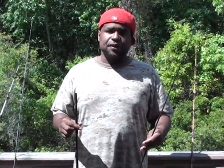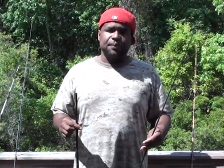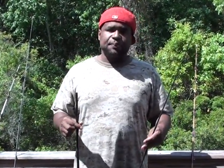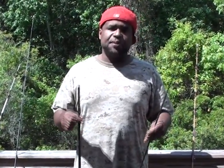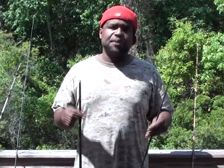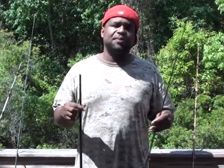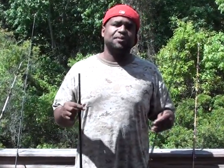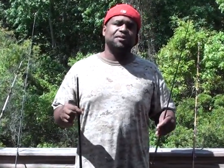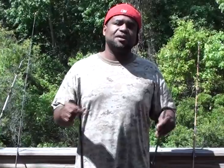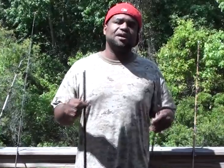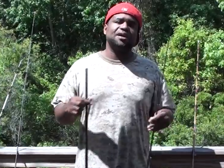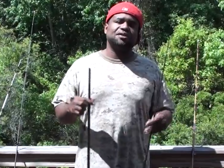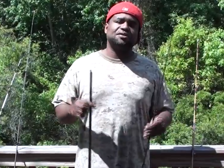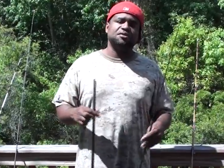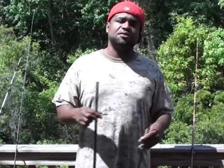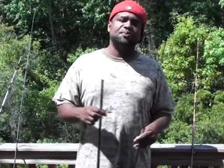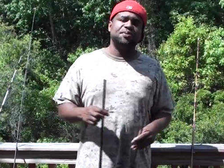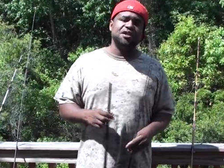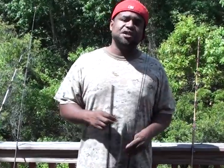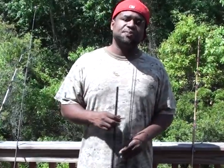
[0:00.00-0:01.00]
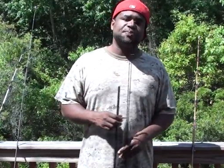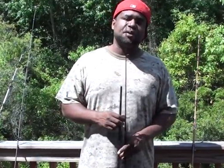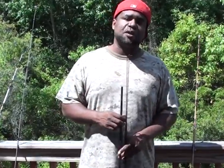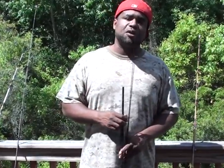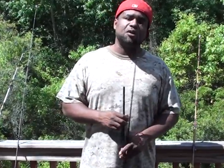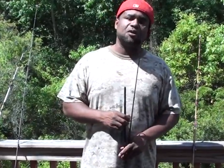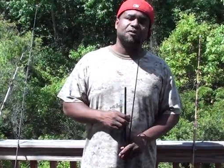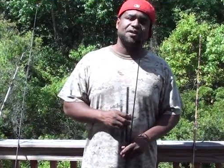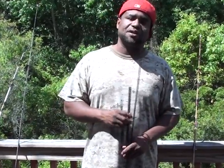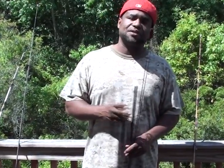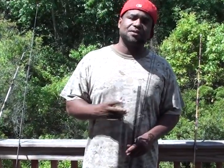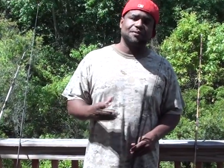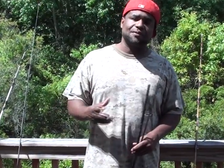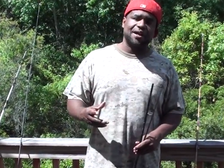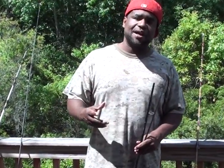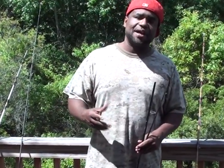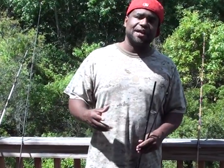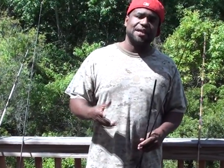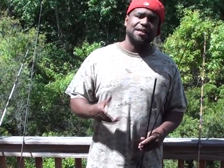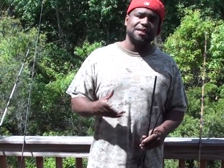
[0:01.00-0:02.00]
people love two-piece pole, reason
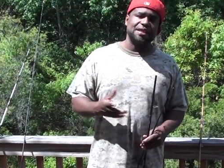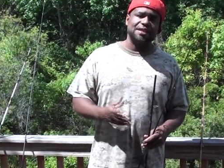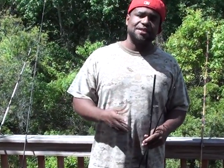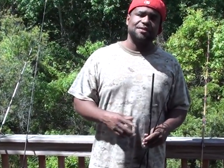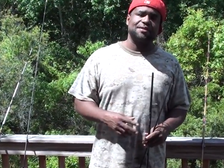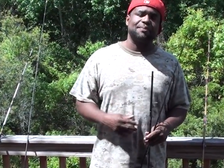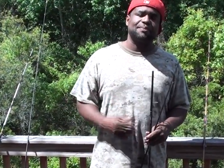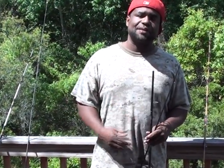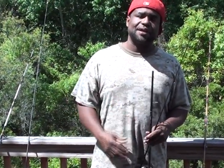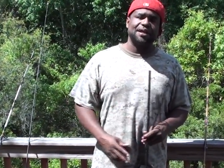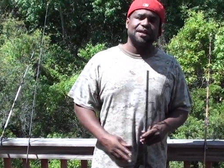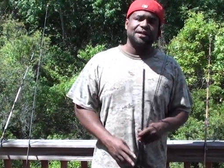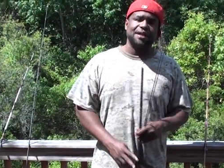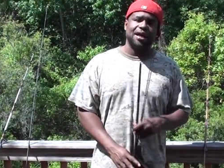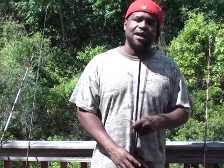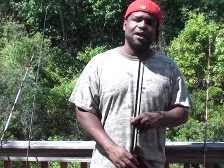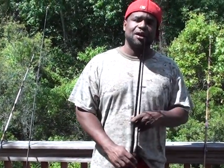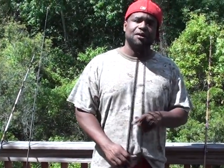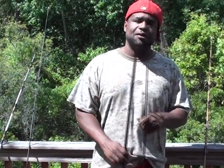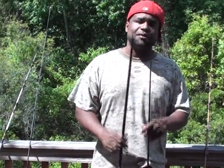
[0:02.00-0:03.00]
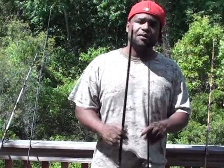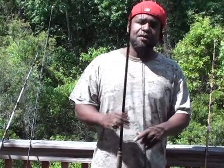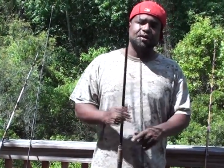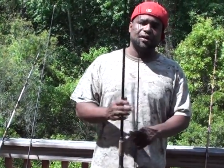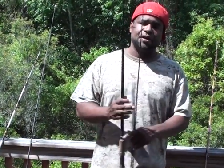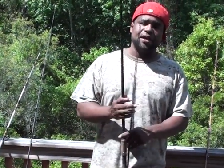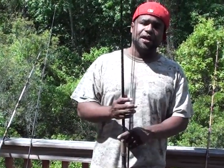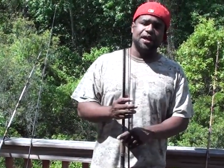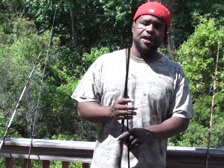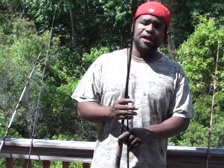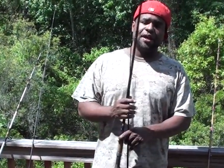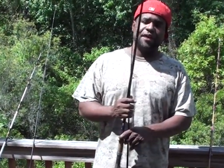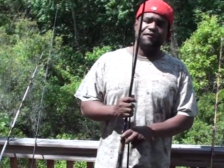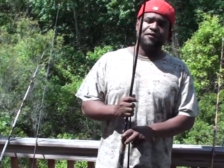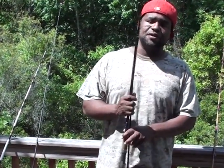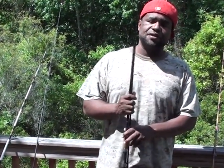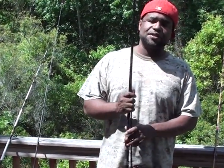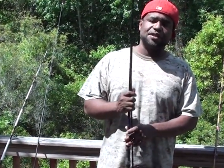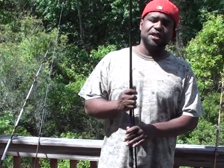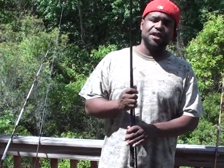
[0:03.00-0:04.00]
why it's easy to break down, and if
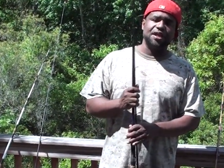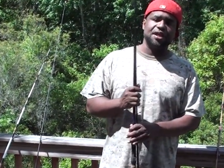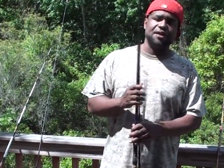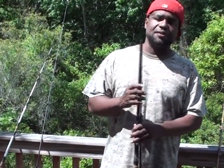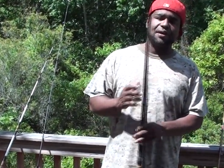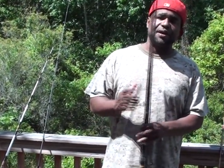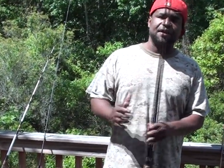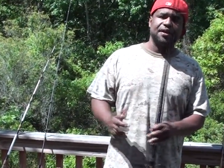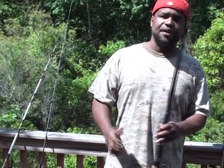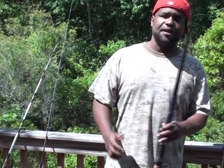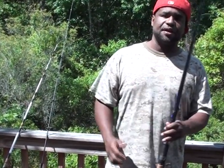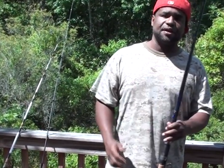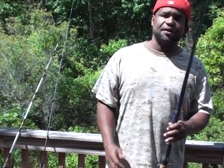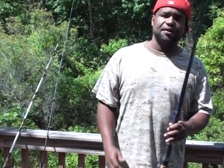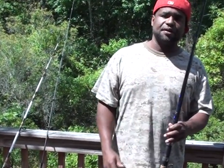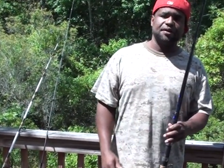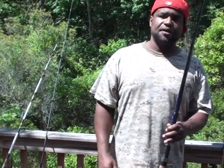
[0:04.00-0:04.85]
you see right here,